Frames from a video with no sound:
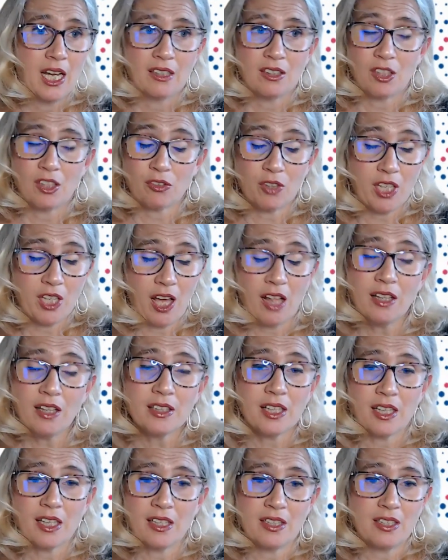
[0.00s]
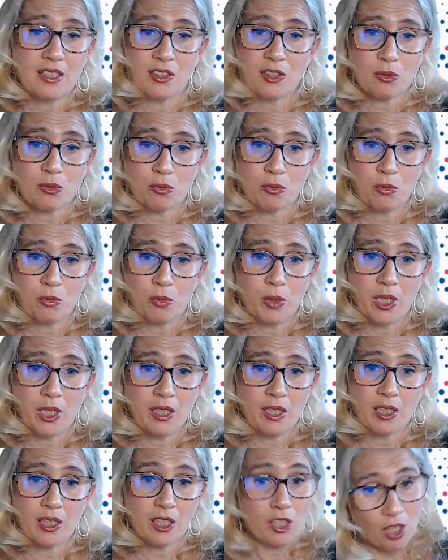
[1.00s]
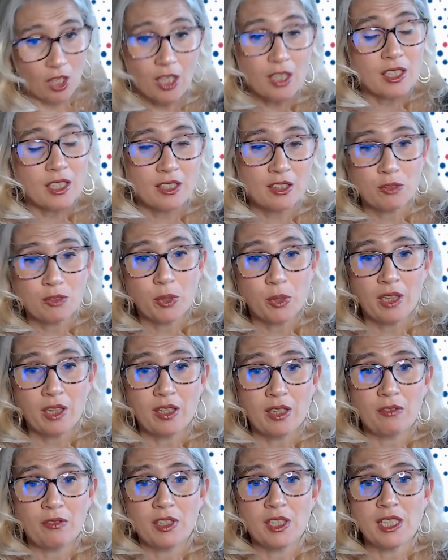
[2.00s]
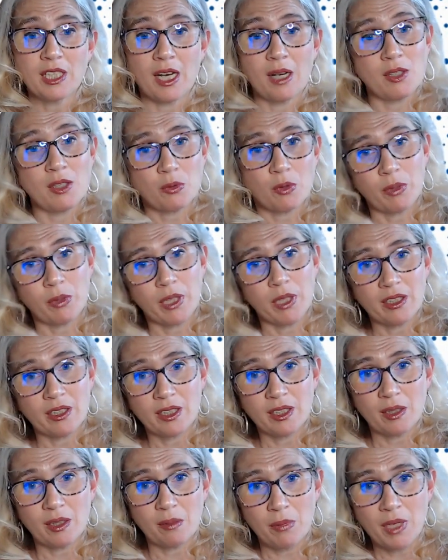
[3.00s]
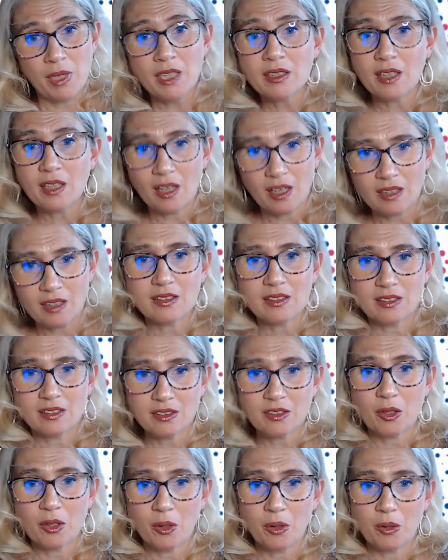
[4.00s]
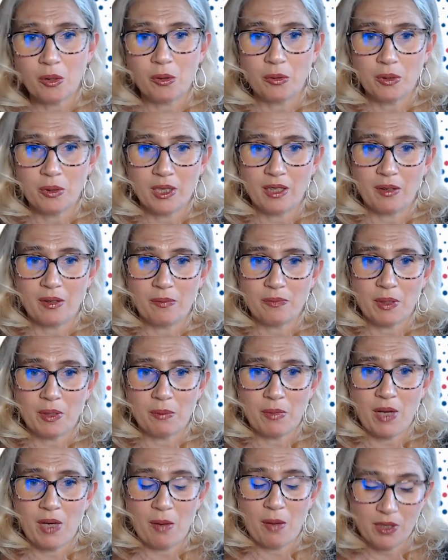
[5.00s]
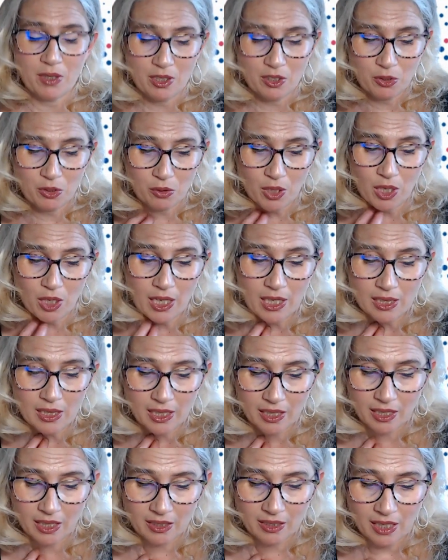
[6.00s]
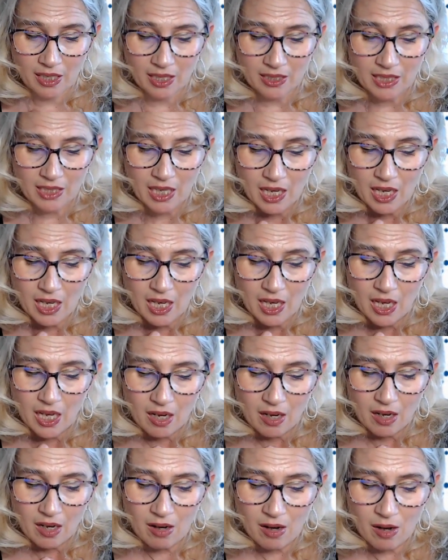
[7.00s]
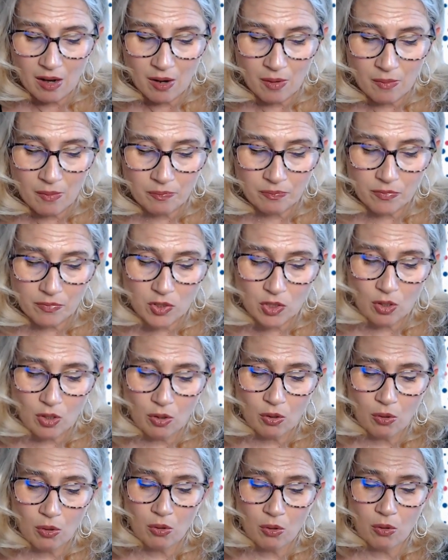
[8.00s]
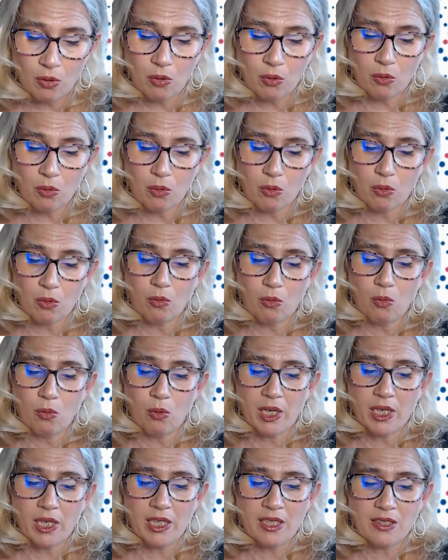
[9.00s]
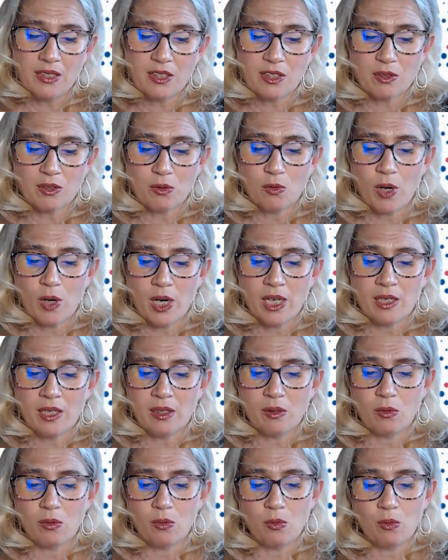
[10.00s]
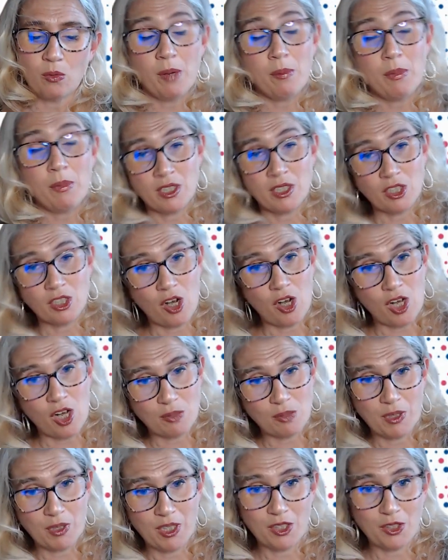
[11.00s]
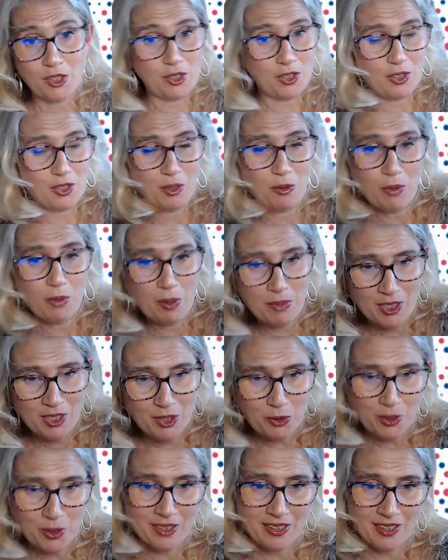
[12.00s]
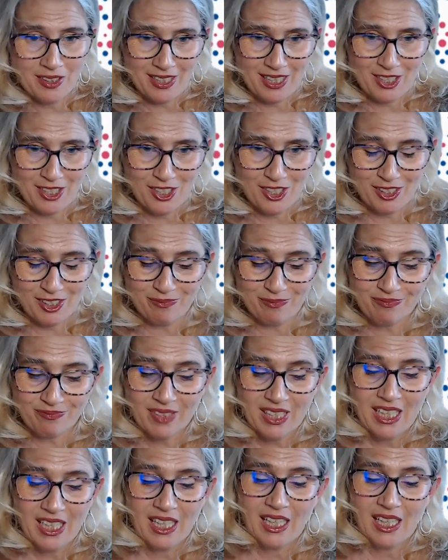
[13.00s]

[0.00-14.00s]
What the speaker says: the reality is we cannot, and we live in times where we can admit that. So I'm happy that you're highlighting that. So what is one women's cause, because this is a women's organization,